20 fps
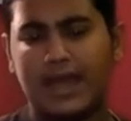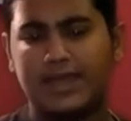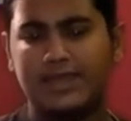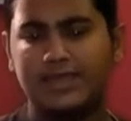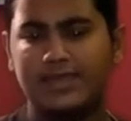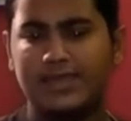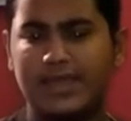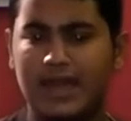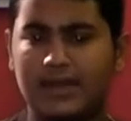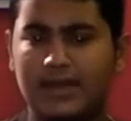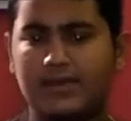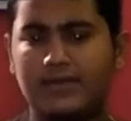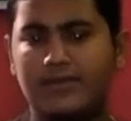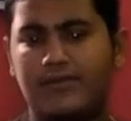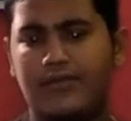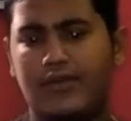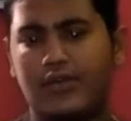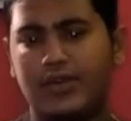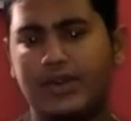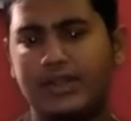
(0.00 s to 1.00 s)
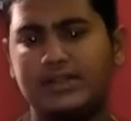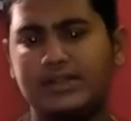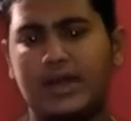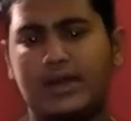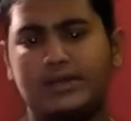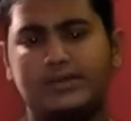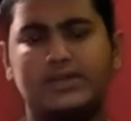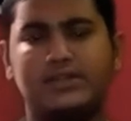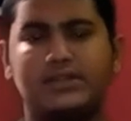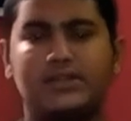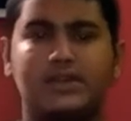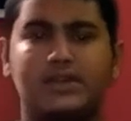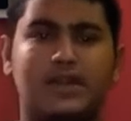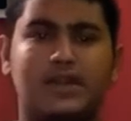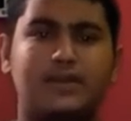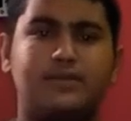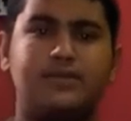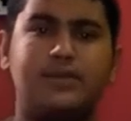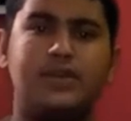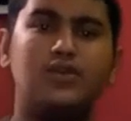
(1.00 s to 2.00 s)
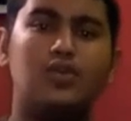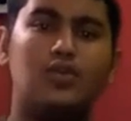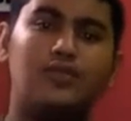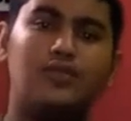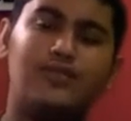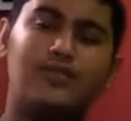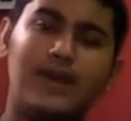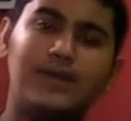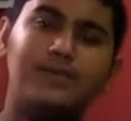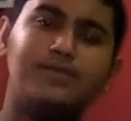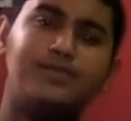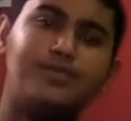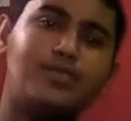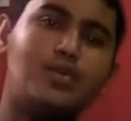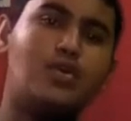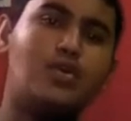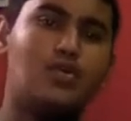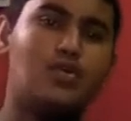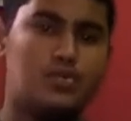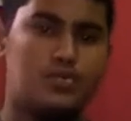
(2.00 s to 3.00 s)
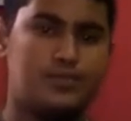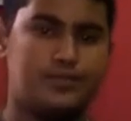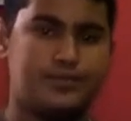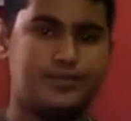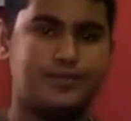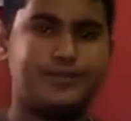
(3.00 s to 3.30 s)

and then 14,000 the Redmi Note 5 Pro.